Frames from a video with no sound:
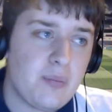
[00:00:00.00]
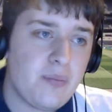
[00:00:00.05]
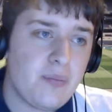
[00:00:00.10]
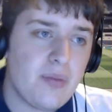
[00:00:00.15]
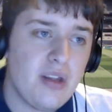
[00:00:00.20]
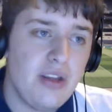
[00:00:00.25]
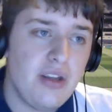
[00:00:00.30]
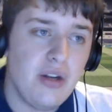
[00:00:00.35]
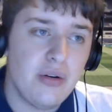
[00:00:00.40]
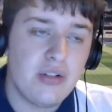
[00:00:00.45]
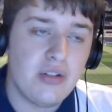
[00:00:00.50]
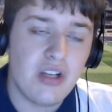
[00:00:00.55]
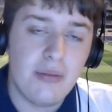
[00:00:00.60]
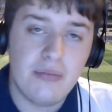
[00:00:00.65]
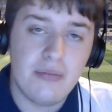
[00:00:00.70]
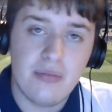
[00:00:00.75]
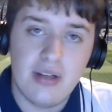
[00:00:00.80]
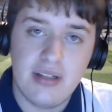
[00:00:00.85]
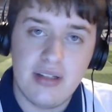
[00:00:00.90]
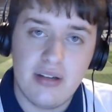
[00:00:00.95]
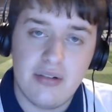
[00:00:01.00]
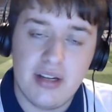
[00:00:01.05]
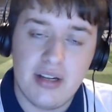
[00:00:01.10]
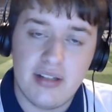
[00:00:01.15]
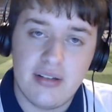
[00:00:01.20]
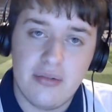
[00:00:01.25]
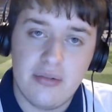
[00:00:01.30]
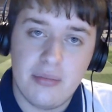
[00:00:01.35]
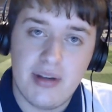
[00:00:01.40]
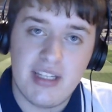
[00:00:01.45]
you know, time it,
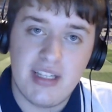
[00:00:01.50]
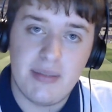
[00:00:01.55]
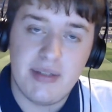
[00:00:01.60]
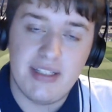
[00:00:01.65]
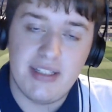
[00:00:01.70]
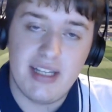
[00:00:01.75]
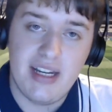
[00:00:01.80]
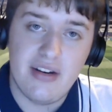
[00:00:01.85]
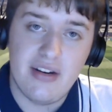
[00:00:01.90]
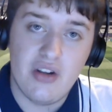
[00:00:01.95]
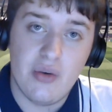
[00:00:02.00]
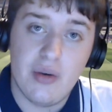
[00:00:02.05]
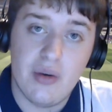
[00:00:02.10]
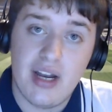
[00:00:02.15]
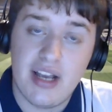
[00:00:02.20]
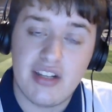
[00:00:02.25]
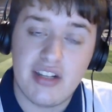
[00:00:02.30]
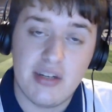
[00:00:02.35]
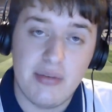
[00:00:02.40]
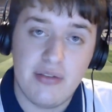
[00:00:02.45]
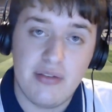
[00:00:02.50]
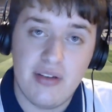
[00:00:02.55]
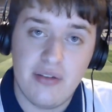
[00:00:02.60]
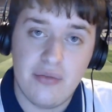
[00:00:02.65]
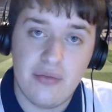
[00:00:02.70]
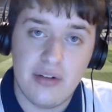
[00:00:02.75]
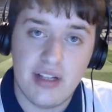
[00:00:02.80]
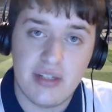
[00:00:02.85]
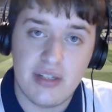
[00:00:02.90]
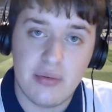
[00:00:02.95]
it, remains to be seen who will actually be fit
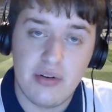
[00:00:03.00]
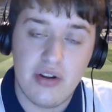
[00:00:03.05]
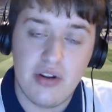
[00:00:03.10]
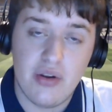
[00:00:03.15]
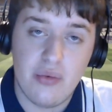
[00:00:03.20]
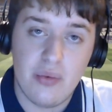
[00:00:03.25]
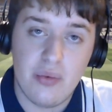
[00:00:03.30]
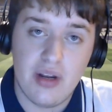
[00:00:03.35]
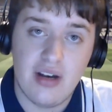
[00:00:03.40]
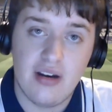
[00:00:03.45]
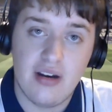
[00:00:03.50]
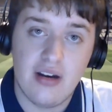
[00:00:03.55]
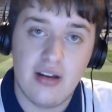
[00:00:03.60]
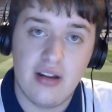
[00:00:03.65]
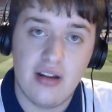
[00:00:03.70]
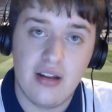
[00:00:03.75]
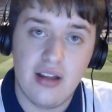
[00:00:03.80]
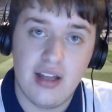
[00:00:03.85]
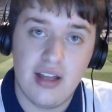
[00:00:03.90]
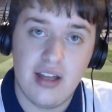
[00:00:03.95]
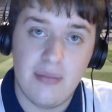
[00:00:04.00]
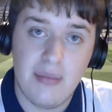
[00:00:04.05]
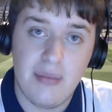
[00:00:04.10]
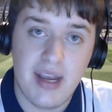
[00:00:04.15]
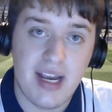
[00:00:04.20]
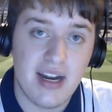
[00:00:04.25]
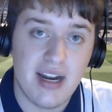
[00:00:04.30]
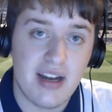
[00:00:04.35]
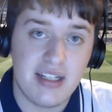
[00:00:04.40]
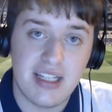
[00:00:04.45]
for this one, who will uh,
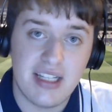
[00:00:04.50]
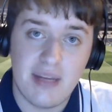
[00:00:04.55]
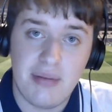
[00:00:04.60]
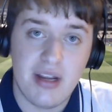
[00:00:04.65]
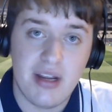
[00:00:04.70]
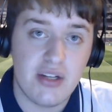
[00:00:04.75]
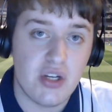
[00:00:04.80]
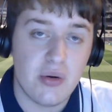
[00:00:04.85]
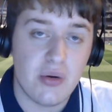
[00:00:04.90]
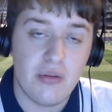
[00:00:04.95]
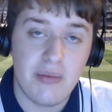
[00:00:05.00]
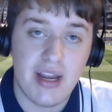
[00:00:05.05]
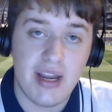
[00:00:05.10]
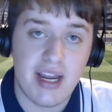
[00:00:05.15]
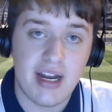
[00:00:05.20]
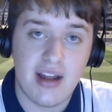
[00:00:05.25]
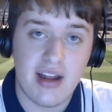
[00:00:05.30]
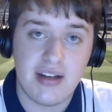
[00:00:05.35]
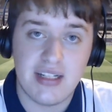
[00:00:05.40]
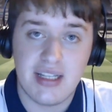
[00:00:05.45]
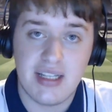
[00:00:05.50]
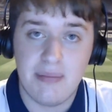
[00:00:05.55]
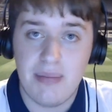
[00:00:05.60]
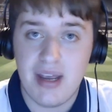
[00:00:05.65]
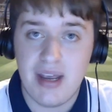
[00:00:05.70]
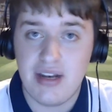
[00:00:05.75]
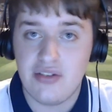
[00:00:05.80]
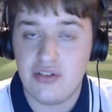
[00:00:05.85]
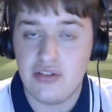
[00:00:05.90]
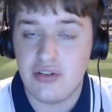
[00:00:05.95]
make it onto that pitch, who will make it onto the
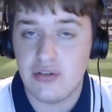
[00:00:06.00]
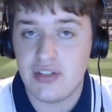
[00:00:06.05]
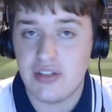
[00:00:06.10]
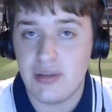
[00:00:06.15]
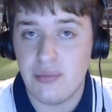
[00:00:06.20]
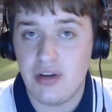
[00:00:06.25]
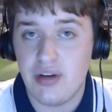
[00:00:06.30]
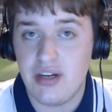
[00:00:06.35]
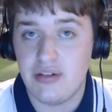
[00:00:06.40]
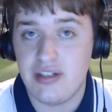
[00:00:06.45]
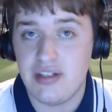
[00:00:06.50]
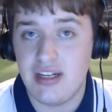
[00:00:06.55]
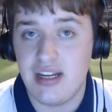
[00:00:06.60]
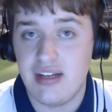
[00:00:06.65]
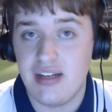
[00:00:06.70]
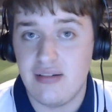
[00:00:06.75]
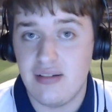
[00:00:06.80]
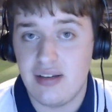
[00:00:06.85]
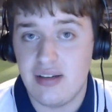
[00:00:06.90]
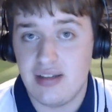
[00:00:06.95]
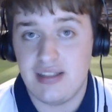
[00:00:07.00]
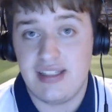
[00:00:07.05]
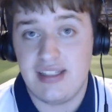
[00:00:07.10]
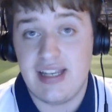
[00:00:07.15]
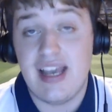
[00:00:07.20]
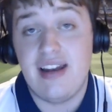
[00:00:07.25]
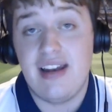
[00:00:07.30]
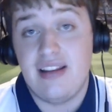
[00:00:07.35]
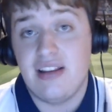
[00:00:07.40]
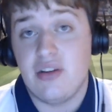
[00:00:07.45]
bench. Jose Mourinho today
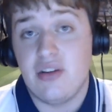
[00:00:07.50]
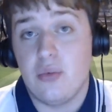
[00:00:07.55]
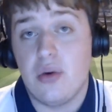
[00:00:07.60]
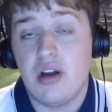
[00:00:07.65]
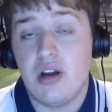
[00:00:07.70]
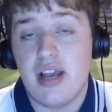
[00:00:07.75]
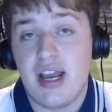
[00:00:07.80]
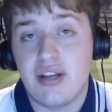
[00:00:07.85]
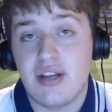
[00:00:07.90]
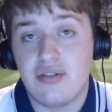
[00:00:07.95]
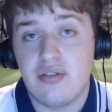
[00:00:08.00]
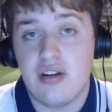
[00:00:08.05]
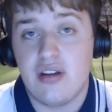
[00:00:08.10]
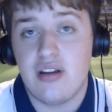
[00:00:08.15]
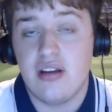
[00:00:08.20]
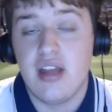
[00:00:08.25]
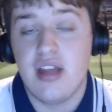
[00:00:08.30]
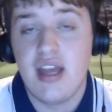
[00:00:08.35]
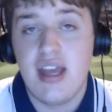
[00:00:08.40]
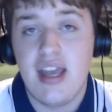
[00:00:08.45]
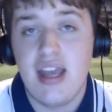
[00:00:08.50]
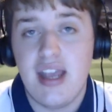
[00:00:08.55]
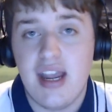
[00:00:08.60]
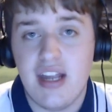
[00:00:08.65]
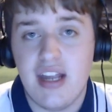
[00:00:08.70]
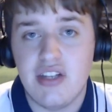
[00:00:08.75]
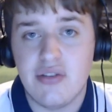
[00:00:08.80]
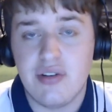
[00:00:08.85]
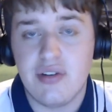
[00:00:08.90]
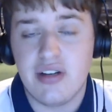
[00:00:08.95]
said that there were extra
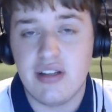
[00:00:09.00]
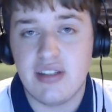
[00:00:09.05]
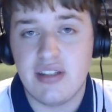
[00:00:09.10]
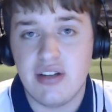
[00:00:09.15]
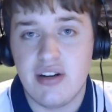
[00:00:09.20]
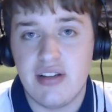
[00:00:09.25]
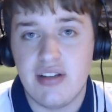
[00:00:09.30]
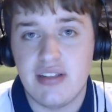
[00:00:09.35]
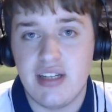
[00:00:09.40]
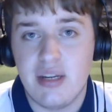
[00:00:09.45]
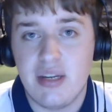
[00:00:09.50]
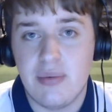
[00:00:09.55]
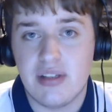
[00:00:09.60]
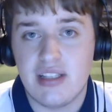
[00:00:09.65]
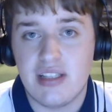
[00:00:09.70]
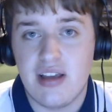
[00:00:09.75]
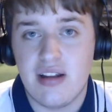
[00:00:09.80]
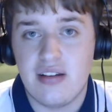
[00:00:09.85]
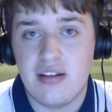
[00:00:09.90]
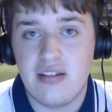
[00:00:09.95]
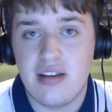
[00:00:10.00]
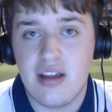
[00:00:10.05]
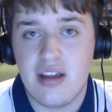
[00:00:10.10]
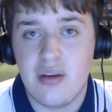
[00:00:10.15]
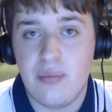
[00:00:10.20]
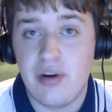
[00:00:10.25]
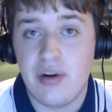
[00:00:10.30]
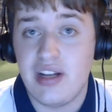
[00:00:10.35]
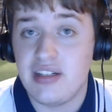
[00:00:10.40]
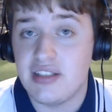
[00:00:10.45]
injury concerns that he was not uh,
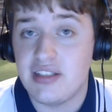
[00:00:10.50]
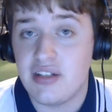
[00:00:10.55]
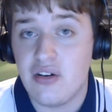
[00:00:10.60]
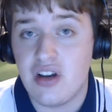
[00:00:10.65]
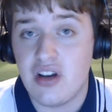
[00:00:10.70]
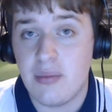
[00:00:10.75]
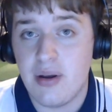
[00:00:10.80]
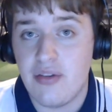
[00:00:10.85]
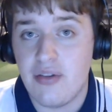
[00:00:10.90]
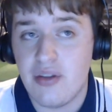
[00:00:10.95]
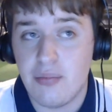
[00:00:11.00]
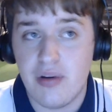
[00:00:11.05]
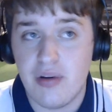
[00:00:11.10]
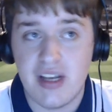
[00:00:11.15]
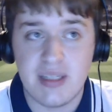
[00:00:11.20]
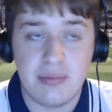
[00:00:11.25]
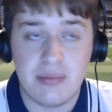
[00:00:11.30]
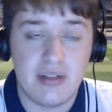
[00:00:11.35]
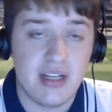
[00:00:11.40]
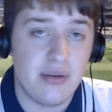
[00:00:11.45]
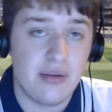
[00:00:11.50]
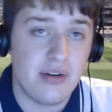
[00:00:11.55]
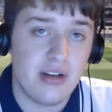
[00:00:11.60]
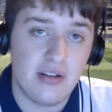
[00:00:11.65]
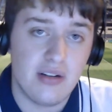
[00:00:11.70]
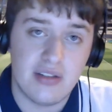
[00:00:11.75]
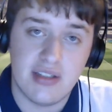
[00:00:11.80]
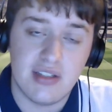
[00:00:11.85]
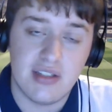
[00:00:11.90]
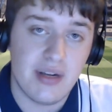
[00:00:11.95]
willing to talk about in the press, but now it
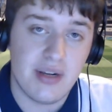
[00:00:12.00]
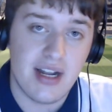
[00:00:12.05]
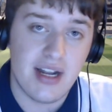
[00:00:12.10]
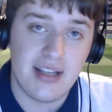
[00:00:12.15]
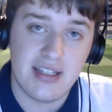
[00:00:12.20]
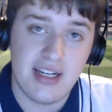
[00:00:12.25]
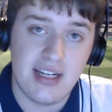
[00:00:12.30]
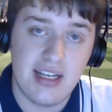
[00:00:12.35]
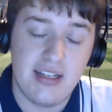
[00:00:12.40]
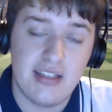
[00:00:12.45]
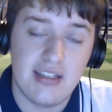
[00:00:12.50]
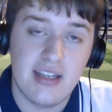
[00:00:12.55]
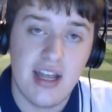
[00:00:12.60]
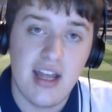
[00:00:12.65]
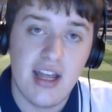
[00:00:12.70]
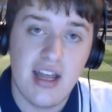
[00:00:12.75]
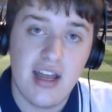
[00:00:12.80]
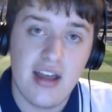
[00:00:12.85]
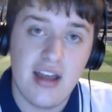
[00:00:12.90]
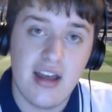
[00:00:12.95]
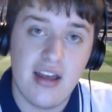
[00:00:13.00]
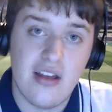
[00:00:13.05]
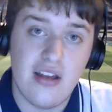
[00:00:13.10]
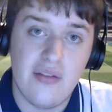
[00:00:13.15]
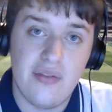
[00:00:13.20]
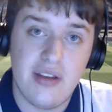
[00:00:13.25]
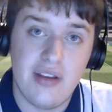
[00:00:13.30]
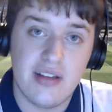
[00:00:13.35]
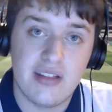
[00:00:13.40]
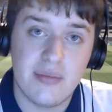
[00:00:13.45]
looks as though it has leaked uh,
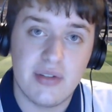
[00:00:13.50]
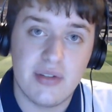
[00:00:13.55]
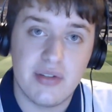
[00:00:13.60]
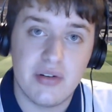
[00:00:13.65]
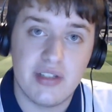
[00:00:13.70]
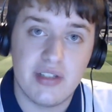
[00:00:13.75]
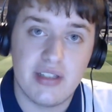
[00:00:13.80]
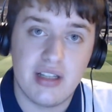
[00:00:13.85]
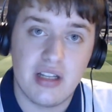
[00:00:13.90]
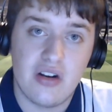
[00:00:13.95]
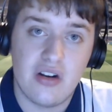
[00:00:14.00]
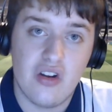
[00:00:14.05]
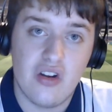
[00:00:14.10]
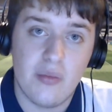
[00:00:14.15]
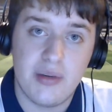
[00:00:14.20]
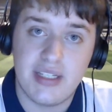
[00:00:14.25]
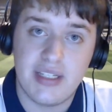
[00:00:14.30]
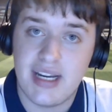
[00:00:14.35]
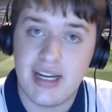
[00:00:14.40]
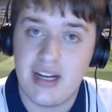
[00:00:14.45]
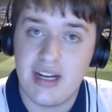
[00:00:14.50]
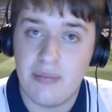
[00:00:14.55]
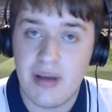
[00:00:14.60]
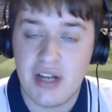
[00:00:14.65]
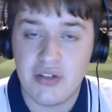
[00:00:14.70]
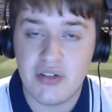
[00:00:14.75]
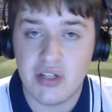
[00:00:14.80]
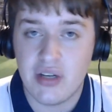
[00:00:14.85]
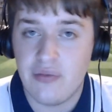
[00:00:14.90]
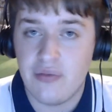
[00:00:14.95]
via some sources at the club. And Dan
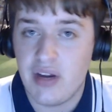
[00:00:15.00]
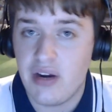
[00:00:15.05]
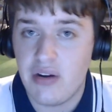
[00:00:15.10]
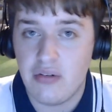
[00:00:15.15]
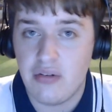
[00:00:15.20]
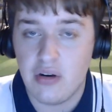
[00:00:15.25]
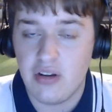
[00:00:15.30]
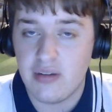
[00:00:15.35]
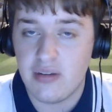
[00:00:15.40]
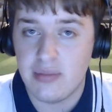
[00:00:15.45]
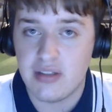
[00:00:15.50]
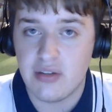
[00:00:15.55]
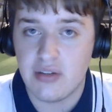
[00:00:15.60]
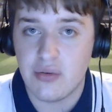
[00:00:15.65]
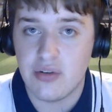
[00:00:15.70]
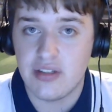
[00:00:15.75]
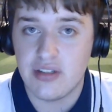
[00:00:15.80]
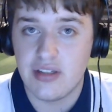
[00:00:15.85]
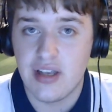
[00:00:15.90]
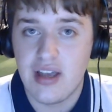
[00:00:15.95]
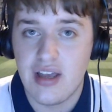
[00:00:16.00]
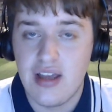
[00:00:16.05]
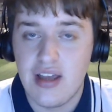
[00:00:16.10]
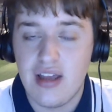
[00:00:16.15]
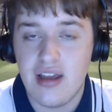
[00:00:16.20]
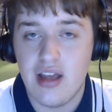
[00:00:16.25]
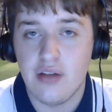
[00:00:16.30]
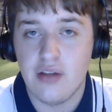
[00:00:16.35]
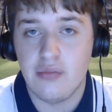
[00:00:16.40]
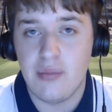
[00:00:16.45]
Kilpatrick, a very reliable source
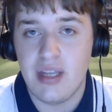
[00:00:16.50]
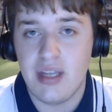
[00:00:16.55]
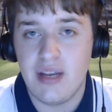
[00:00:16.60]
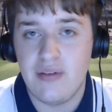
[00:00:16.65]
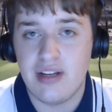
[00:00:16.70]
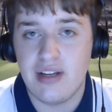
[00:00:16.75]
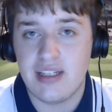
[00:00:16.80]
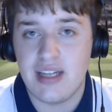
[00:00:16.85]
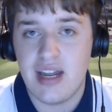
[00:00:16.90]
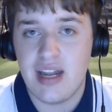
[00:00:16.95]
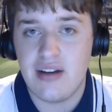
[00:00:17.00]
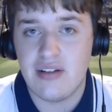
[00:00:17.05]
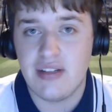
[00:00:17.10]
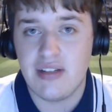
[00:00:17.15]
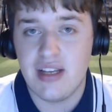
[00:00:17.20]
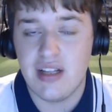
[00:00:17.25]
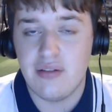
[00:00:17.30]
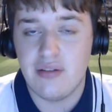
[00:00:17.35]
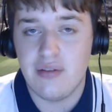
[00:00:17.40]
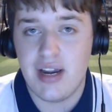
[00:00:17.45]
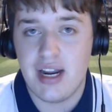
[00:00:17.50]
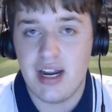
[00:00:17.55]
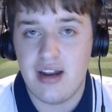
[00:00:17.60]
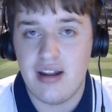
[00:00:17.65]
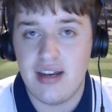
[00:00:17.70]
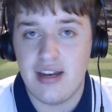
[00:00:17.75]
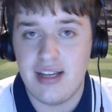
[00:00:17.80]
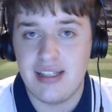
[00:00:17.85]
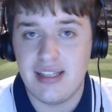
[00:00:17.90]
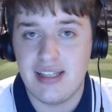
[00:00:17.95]
uh, from the Evening Standard, saying that
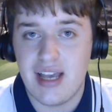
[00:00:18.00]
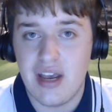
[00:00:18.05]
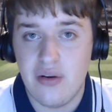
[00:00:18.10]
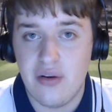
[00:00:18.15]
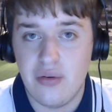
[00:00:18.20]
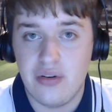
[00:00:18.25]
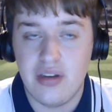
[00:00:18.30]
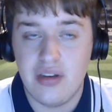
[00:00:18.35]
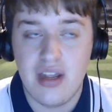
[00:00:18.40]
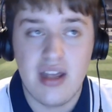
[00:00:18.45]
Reguilon is out.